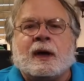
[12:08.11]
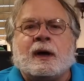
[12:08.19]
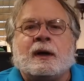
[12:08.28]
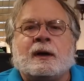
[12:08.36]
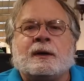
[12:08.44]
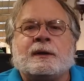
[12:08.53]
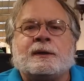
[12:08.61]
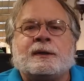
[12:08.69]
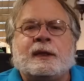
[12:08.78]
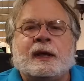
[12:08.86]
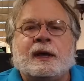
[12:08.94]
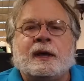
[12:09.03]
Uh,
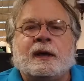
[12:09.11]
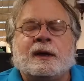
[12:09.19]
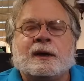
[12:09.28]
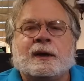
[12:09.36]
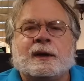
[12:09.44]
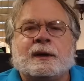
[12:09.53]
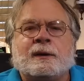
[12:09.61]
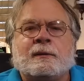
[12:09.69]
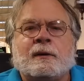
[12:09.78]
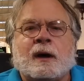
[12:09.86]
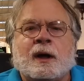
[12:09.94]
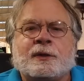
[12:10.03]
the uh,
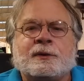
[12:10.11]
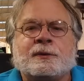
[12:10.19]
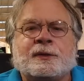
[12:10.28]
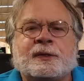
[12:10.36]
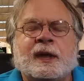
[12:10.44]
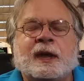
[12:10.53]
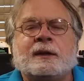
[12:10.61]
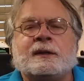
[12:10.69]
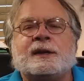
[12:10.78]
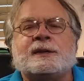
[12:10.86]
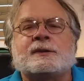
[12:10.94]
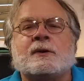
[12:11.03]
other thing
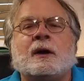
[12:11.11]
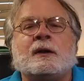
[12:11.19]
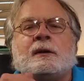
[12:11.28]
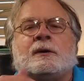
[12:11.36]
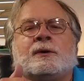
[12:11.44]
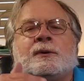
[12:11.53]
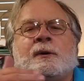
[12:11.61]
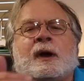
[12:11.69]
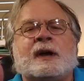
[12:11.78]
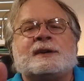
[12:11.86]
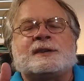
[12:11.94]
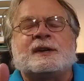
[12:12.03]
that's on the
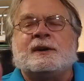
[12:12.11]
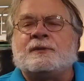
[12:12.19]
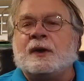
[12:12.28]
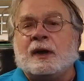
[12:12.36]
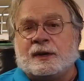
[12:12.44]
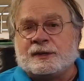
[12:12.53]
horizon, if